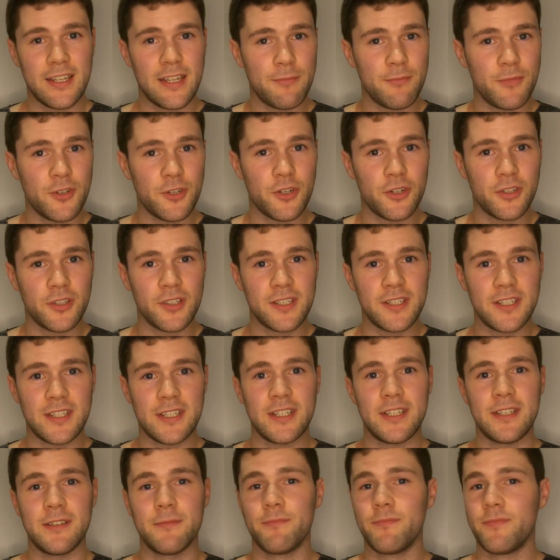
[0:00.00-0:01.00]

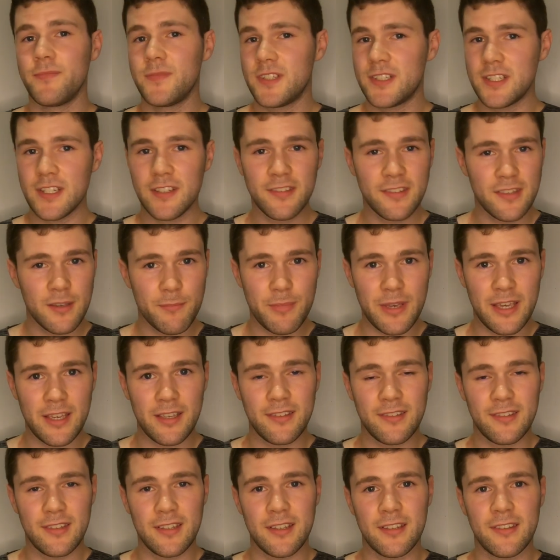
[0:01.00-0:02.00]
immunology. Just the
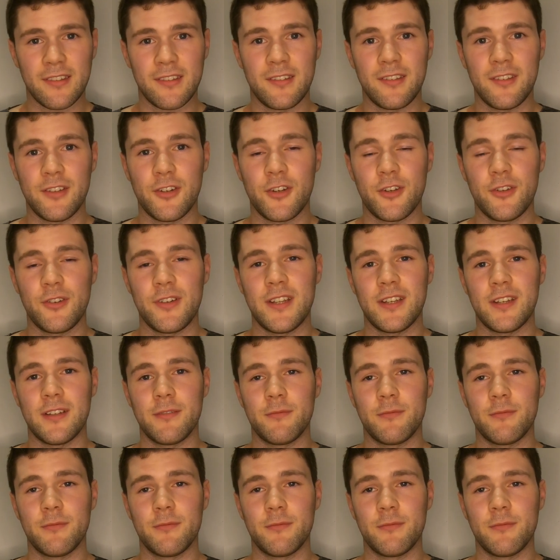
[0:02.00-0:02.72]
basics. You don't need